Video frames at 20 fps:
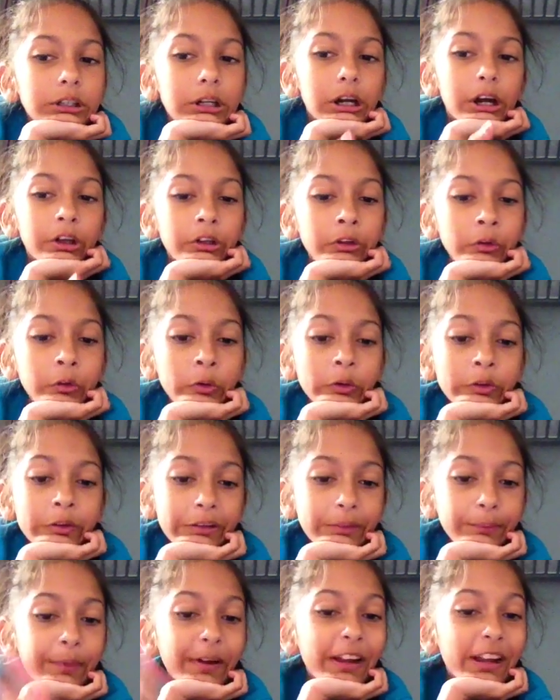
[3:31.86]
As you've
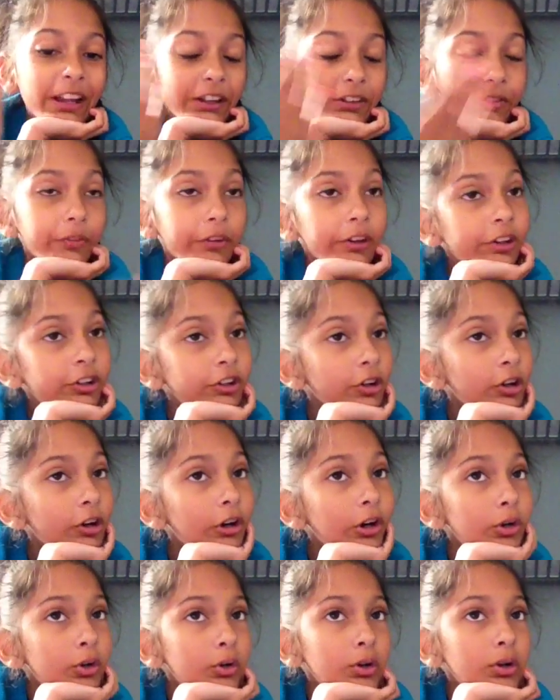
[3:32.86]
seen in my last
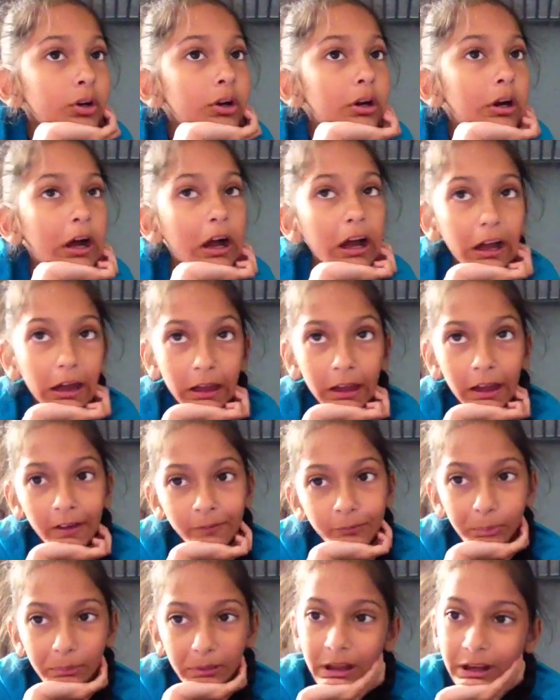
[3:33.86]
video, I
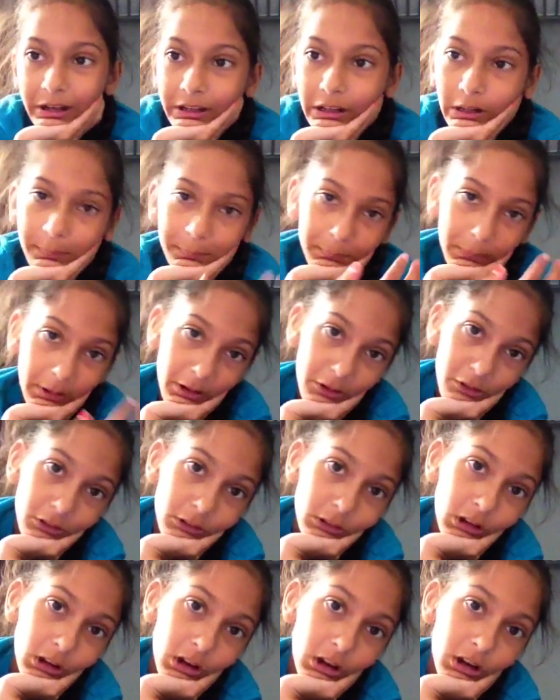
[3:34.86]
have been in
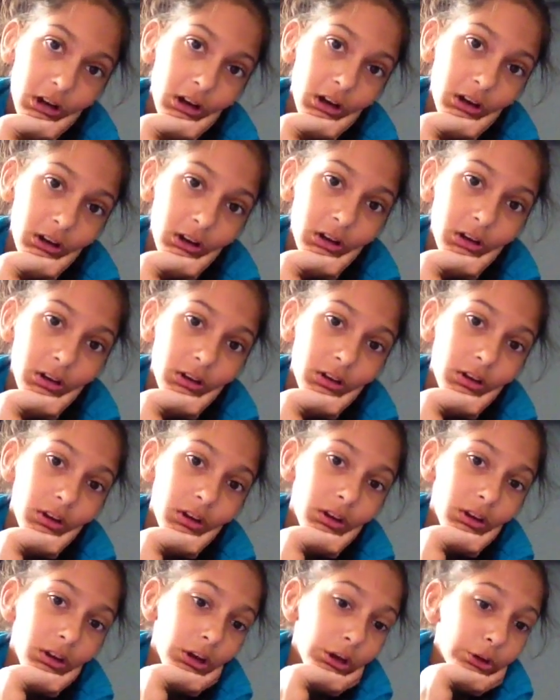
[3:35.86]
America
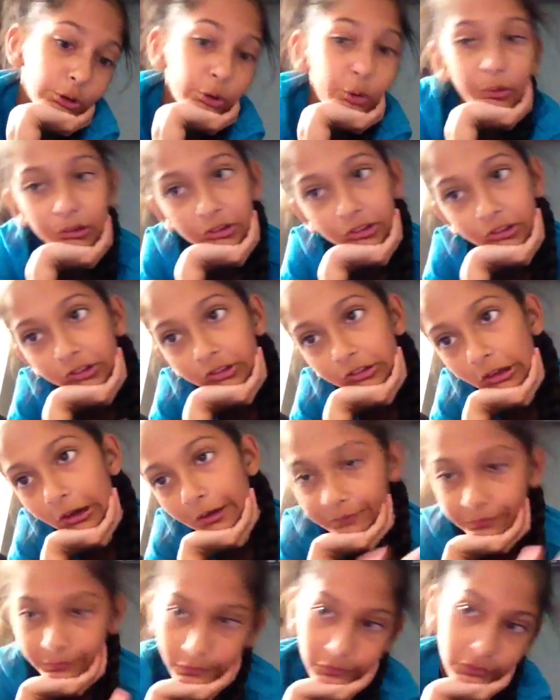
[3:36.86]
doing
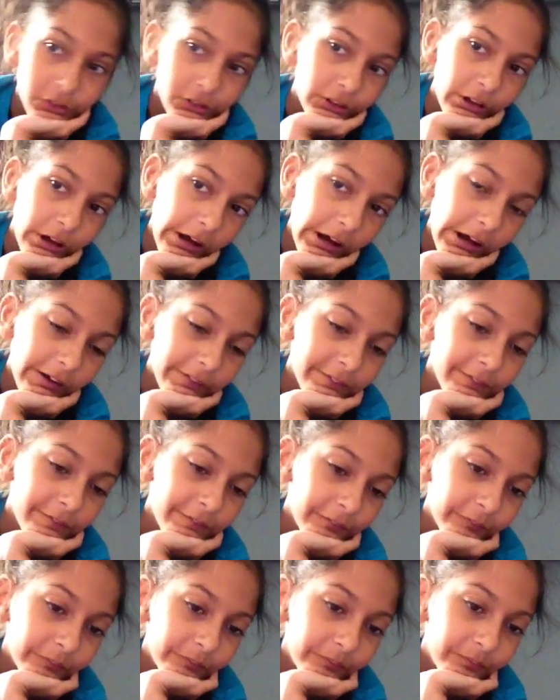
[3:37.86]
stuff and stuff.